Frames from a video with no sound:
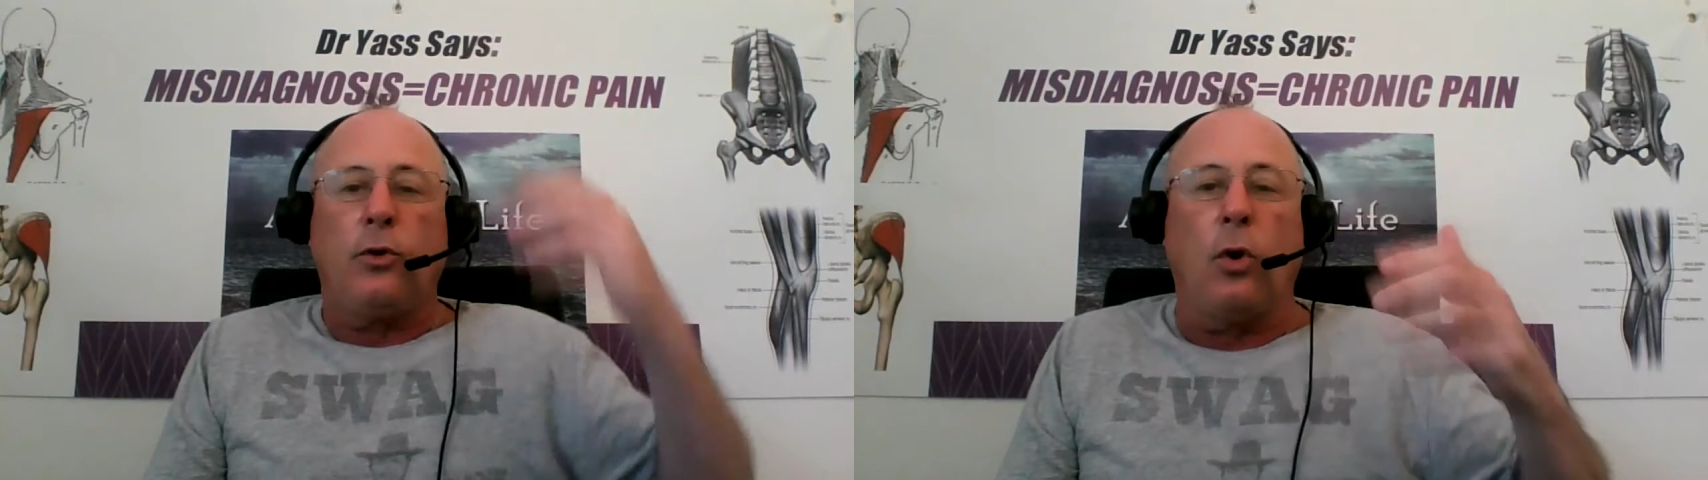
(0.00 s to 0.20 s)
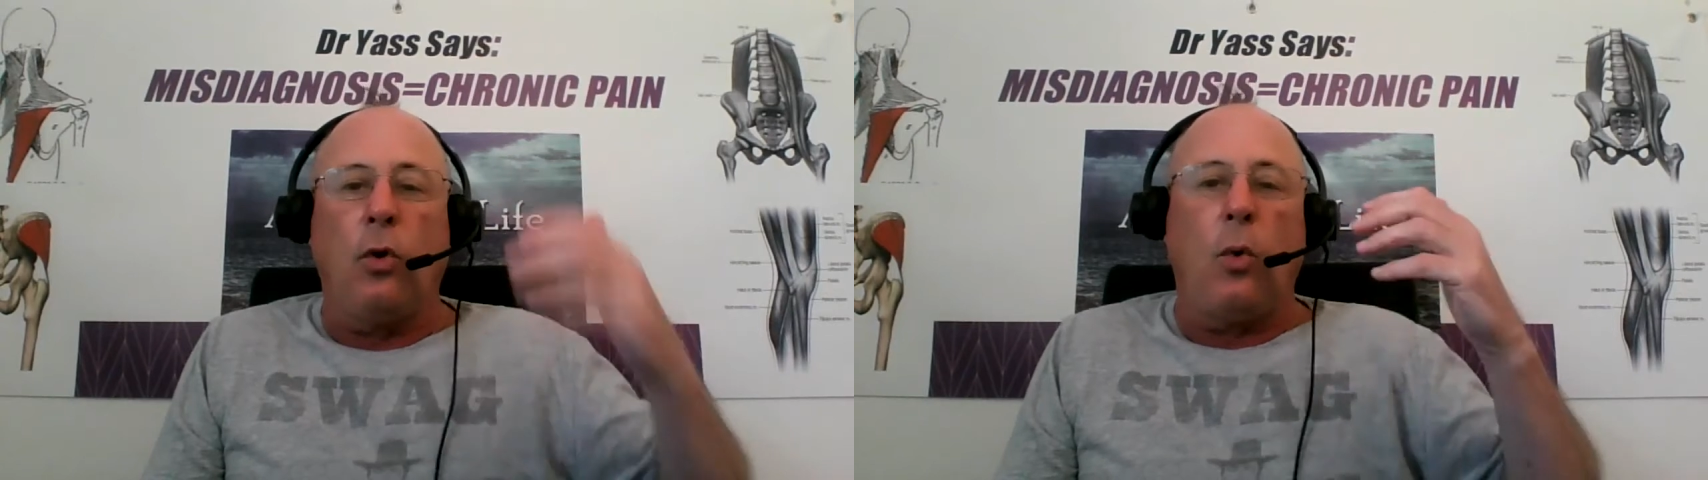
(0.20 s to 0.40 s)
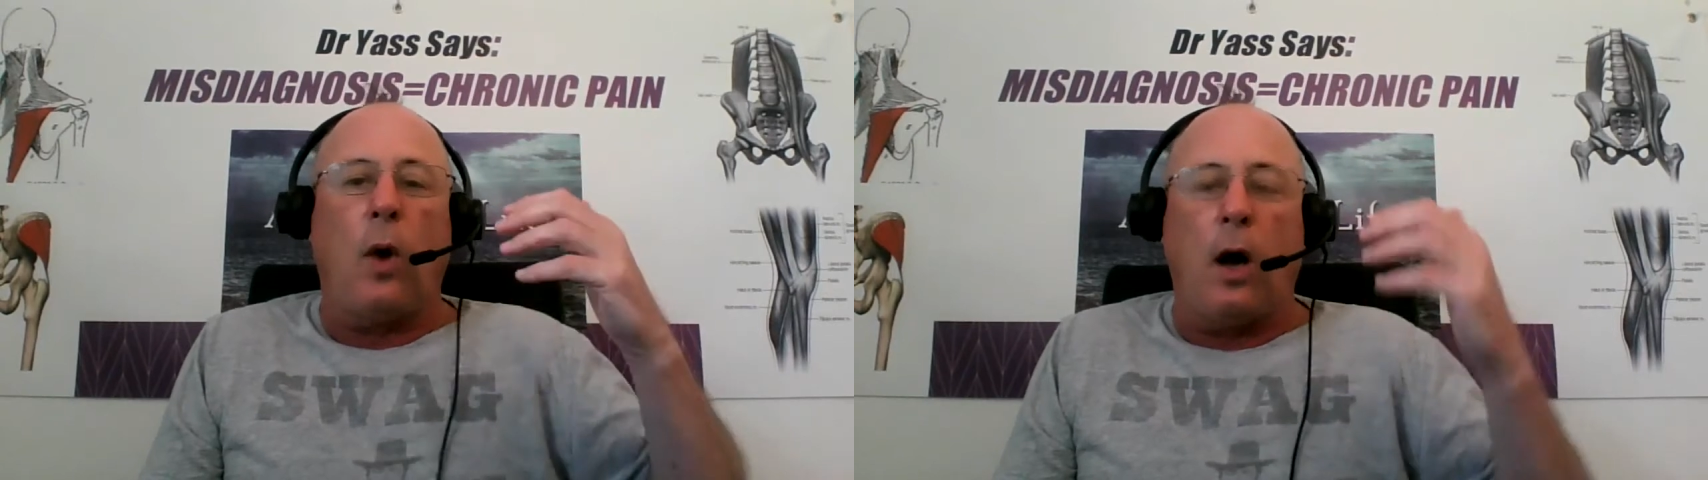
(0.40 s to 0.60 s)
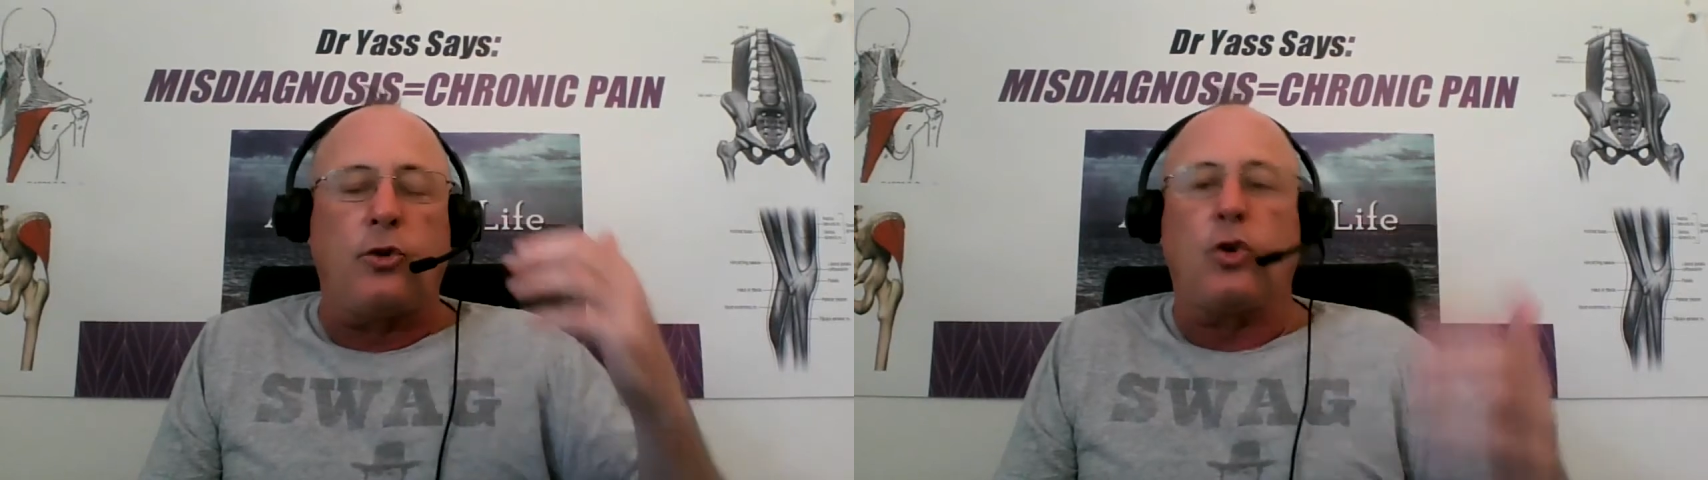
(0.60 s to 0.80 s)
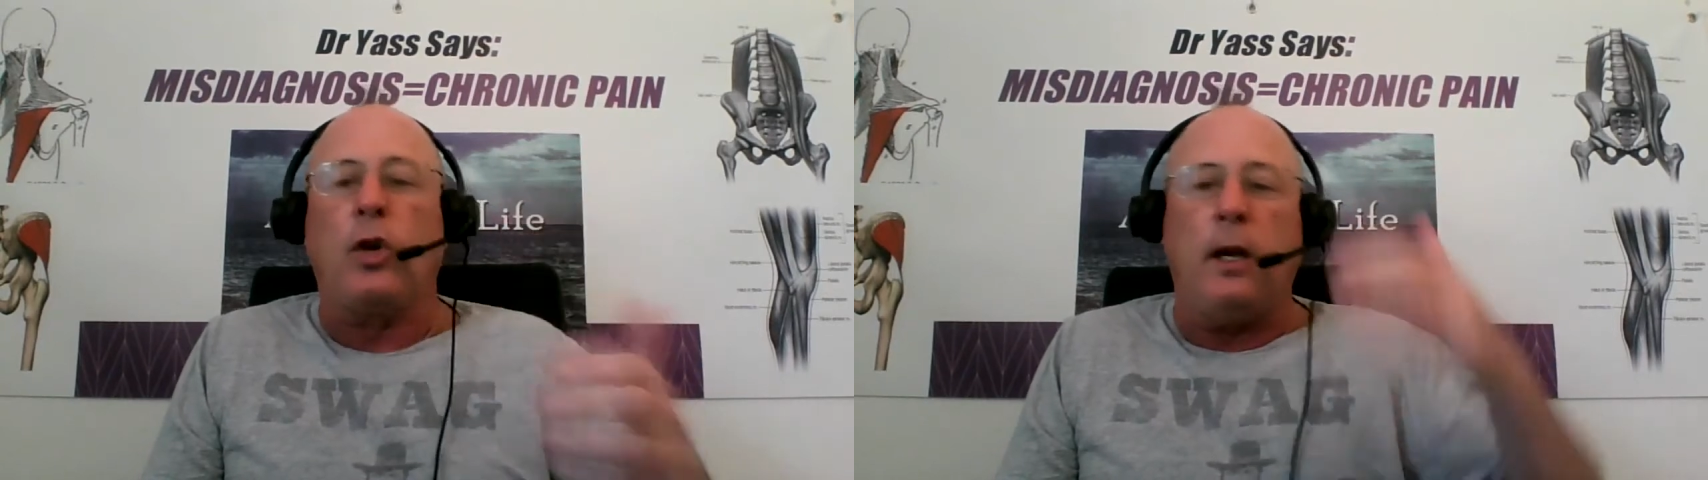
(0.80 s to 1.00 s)
to
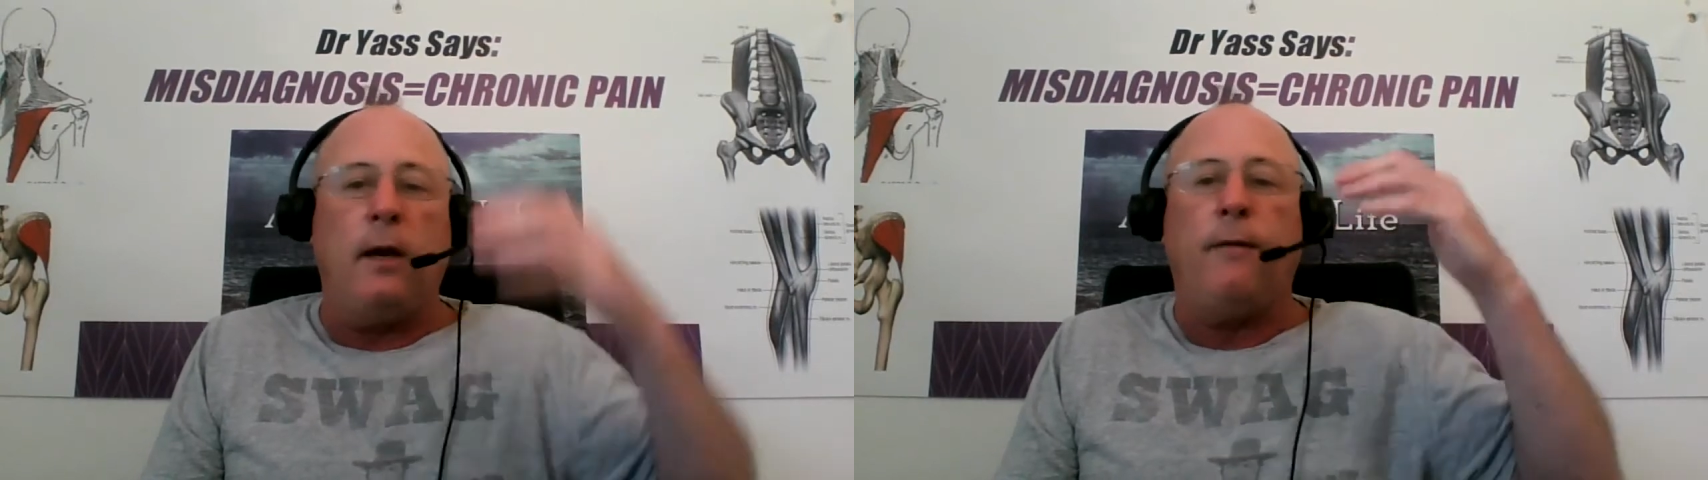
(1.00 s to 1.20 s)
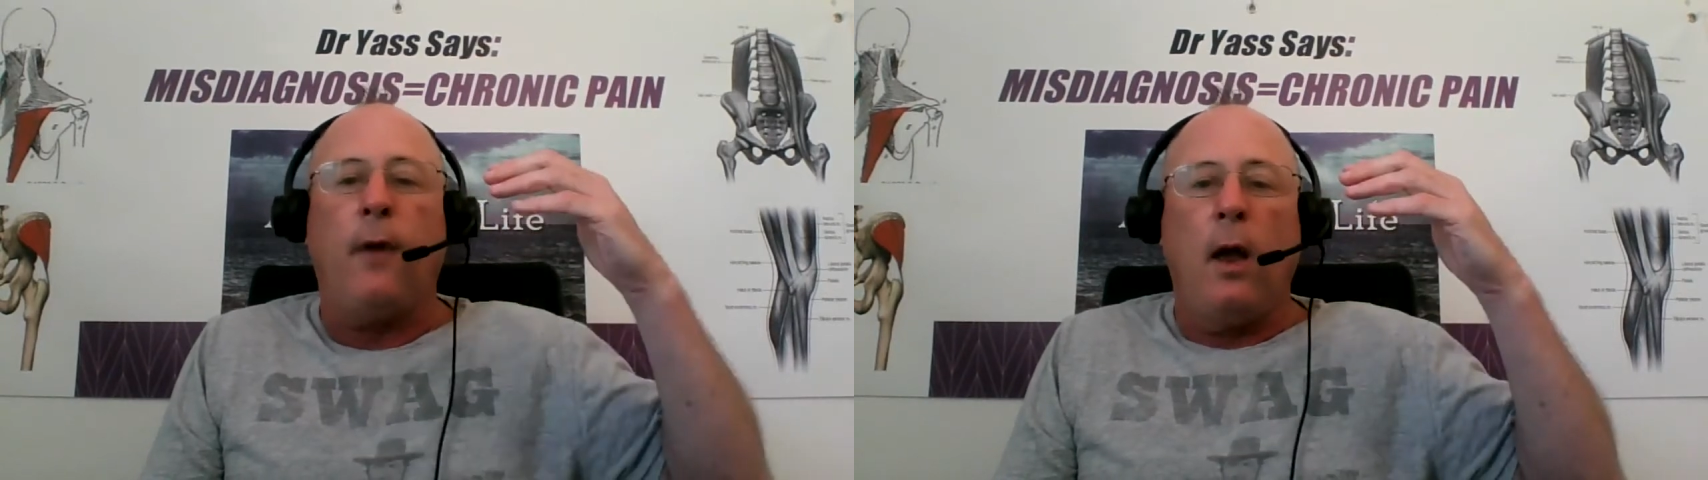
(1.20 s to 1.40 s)
achieve